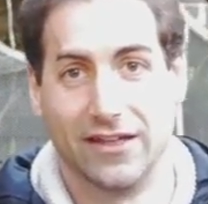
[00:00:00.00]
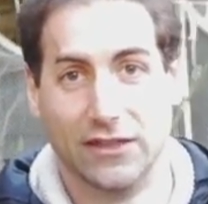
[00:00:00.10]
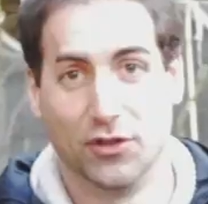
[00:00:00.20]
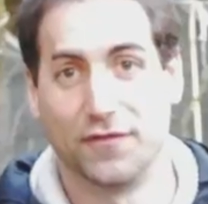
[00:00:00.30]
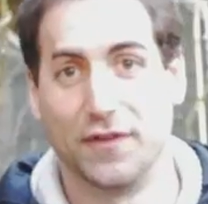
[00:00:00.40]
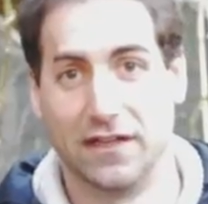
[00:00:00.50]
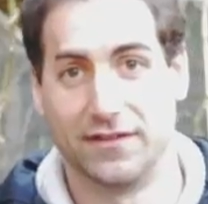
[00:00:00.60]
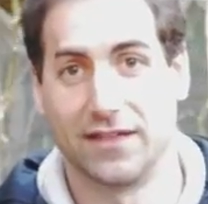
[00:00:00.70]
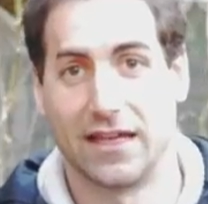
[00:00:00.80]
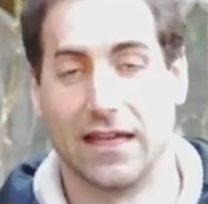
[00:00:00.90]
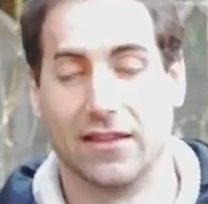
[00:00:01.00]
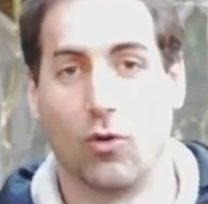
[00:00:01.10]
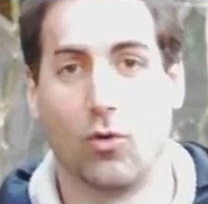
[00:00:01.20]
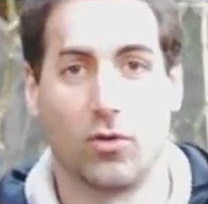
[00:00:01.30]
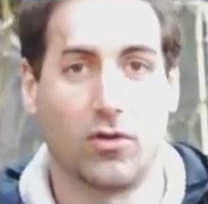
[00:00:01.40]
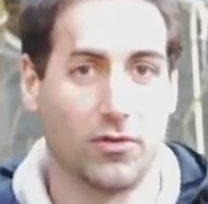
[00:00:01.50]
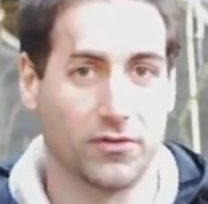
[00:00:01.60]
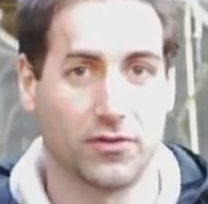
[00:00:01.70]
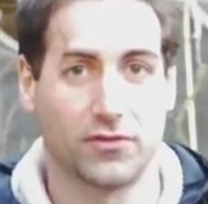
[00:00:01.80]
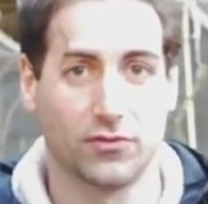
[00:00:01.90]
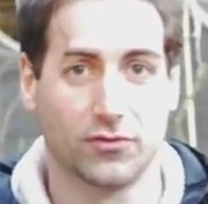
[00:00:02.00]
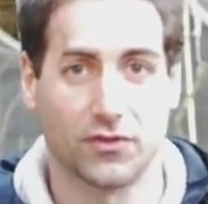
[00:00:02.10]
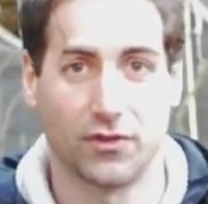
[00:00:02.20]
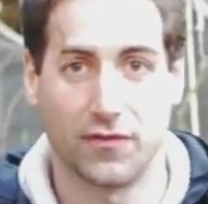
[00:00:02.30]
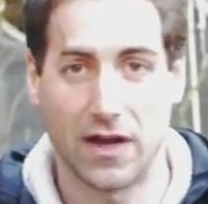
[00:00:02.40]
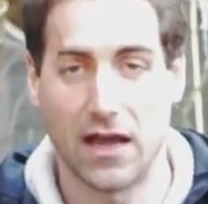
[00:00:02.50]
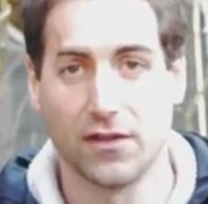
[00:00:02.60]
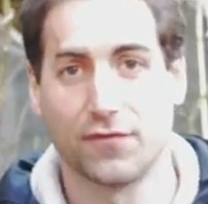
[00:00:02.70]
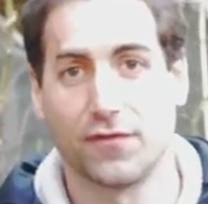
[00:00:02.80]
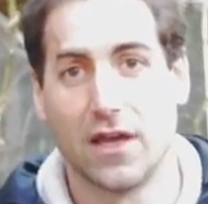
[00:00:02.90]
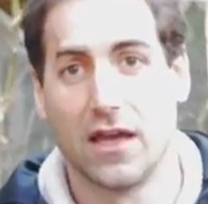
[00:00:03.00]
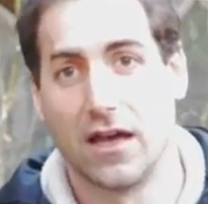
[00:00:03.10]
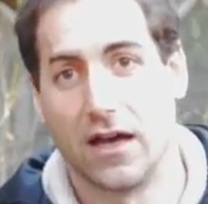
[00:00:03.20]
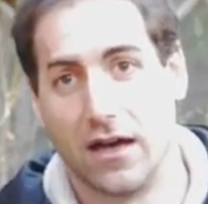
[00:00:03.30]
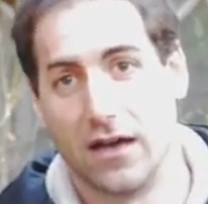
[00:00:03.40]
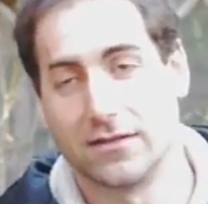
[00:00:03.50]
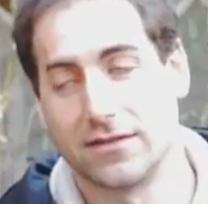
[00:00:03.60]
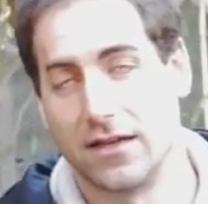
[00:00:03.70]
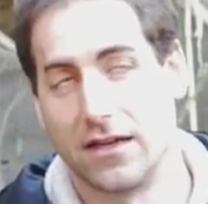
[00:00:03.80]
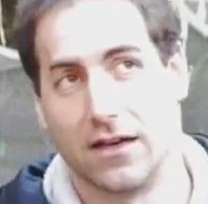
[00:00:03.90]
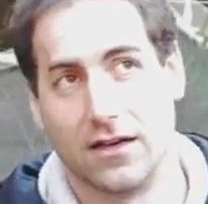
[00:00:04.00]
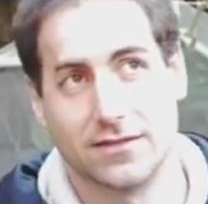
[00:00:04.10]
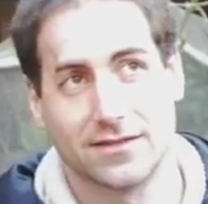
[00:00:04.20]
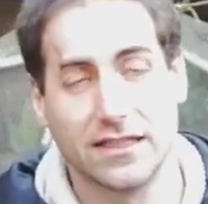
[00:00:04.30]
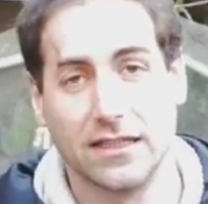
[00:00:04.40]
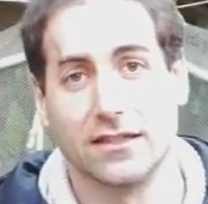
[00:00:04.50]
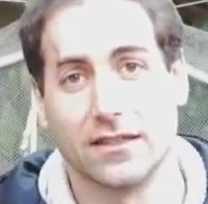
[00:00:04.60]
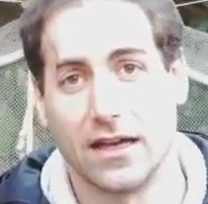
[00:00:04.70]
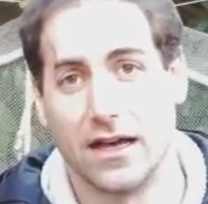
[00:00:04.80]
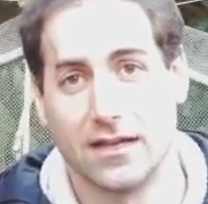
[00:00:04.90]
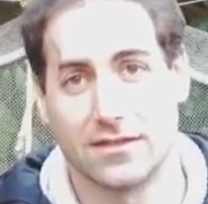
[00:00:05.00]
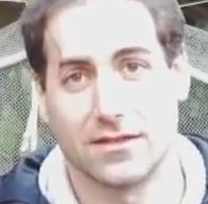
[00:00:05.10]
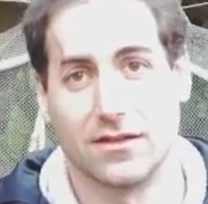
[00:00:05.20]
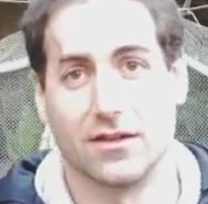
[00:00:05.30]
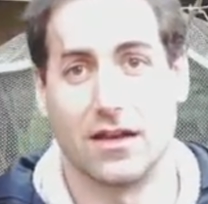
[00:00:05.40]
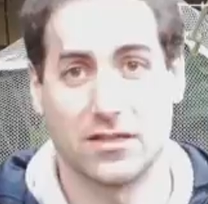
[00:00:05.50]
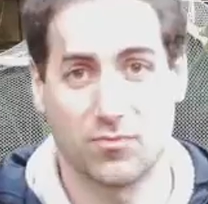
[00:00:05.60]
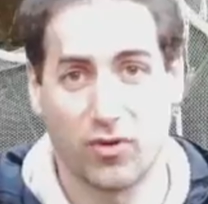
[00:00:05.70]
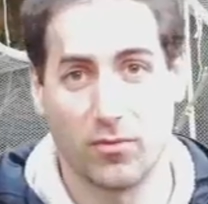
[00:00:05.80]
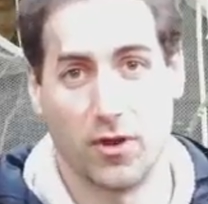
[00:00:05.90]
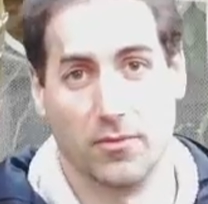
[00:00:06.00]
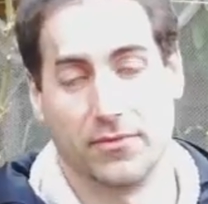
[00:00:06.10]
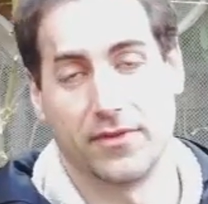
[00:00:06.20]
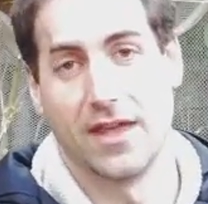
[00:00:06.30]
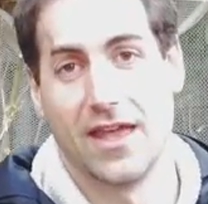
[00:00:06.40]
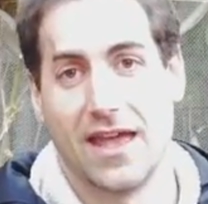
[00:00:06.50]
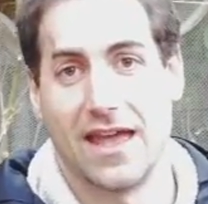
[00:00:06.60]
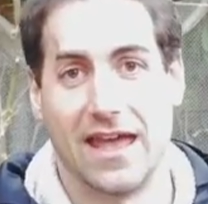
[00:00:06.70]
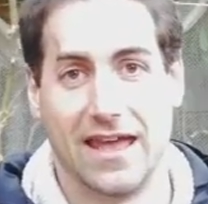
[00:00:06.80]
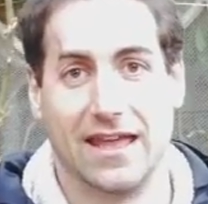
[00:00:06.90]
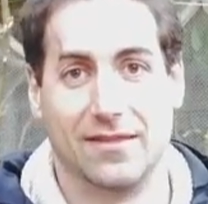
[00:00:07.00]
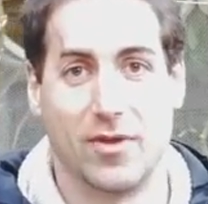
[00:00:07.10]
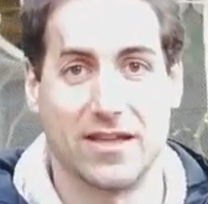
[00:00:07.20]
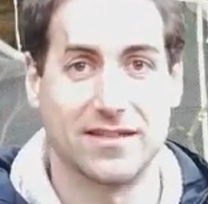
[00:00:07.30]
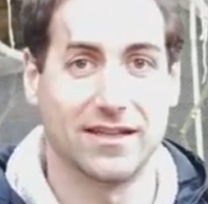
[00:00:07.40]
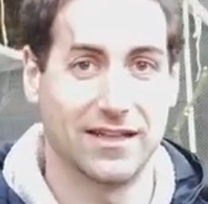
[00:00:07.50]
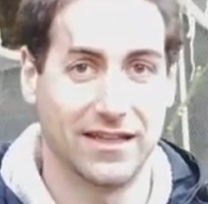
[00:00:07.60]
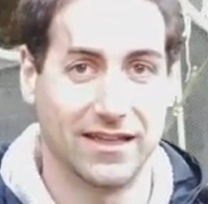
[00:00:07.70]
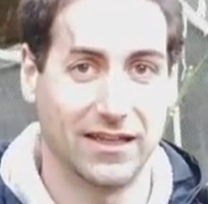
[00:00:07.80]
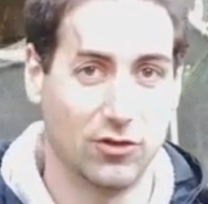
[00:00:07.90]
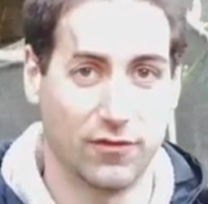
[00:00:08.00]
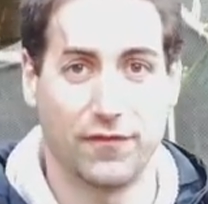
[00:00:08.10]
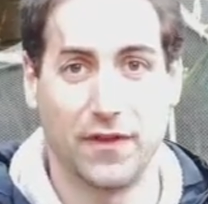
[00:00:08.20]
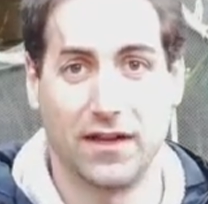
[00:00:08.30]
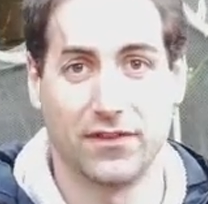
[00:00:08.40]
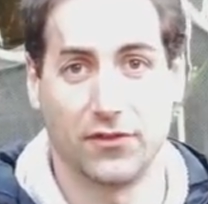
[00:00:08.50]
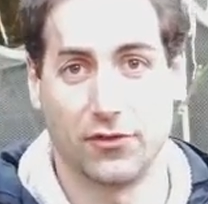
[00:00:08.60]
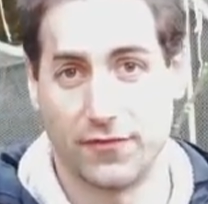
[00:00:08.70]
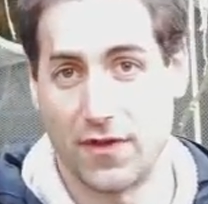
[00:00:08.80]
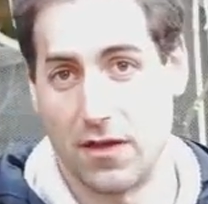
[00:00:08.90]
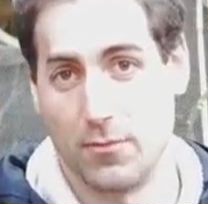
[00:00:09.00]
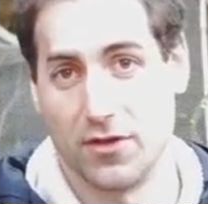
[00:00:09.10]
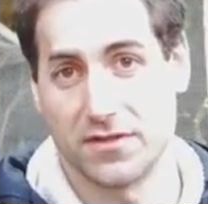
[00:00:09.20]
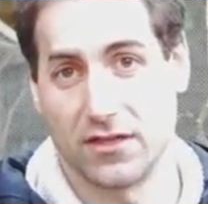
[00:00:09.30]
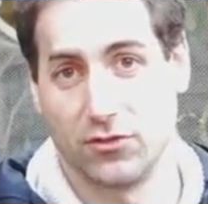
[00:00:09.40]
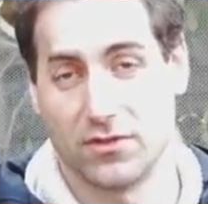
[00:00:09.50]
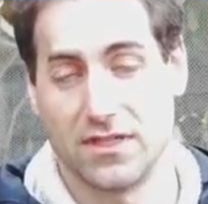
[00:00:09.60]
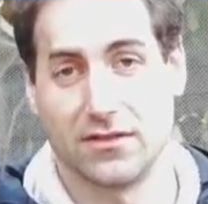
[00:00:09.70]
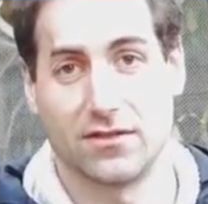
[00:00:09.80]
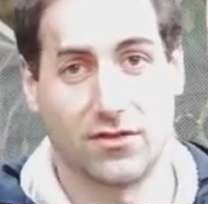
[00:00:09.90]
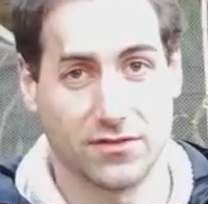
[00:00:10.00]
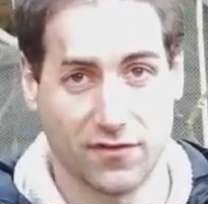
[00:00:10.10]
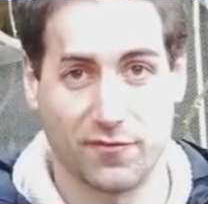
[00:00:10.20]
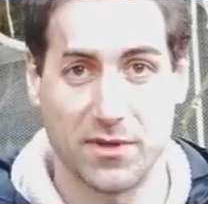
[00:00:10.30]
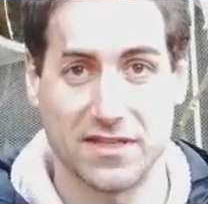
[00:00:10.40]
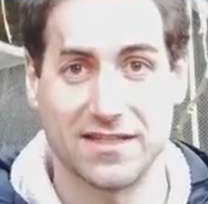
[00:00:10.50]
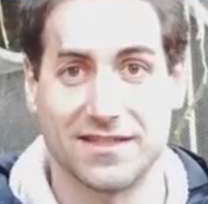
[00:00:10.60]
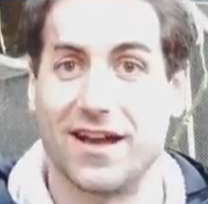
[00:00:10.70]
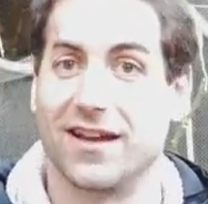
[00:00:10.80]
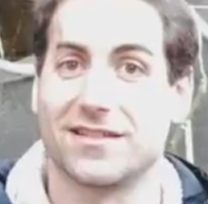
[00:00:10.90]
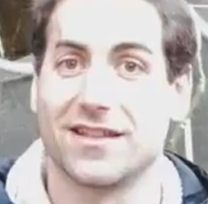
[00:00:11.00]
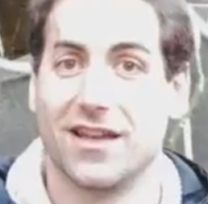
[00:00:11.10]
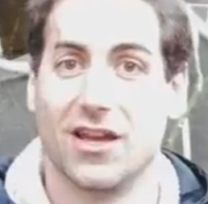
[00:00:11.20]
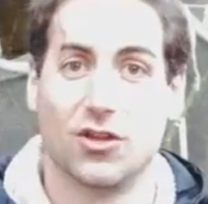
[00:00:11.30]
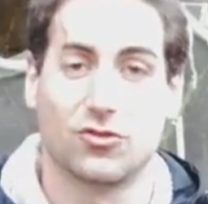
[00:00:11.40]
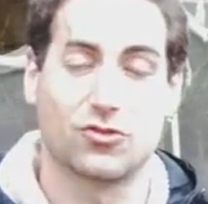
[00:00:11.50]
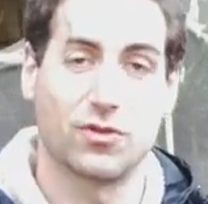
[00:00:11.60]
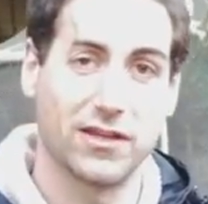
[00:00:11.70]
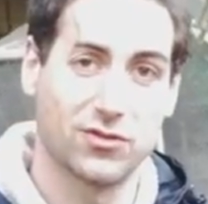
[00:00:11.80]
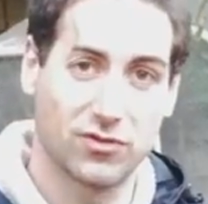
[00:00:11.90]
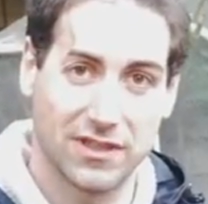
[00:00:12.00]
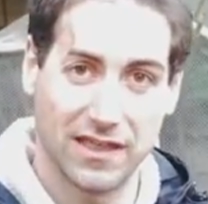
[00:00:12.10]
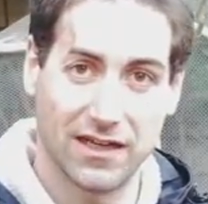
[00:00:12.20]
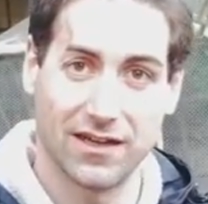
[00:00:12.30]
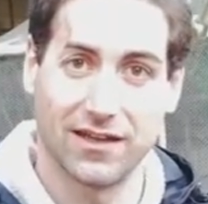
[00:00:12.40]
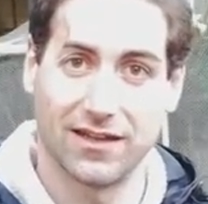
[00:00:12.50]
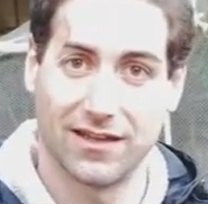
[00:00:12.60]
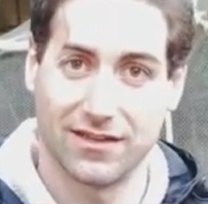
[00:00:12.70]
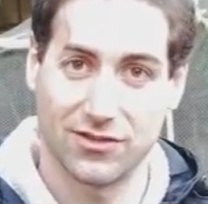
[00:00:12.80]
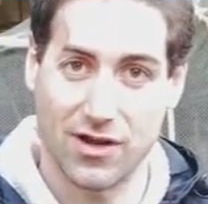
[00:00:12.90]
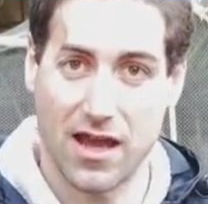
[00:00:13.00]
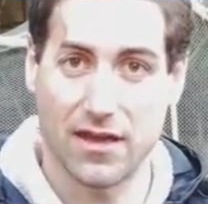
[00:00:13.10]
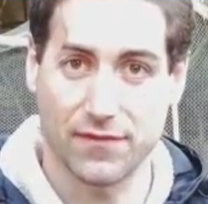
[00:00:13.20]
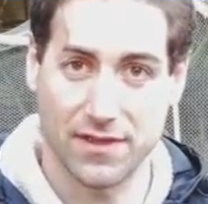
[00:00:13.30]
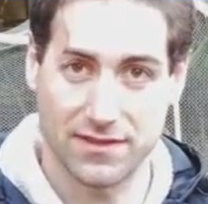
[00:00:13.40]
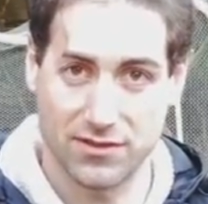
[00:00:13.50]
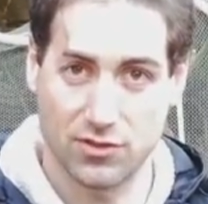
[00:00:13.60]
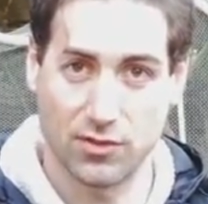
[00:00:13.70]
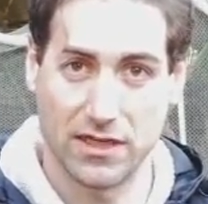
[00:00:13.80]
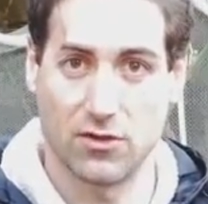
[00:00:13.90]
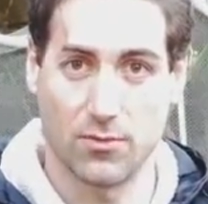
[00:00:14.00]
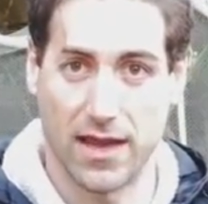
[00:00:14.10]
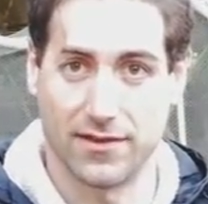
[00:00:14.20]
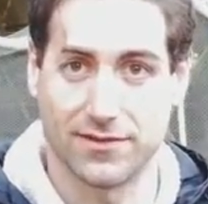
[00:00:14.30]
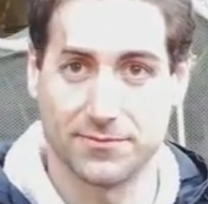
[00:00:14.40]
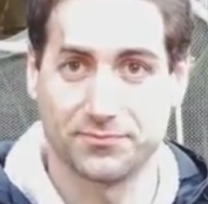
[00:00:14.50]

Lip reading: in a field, and all other sources of life are seen as problems. And basically in the field, the farmers are using tons of pesticides to try to kill the life that is growing around.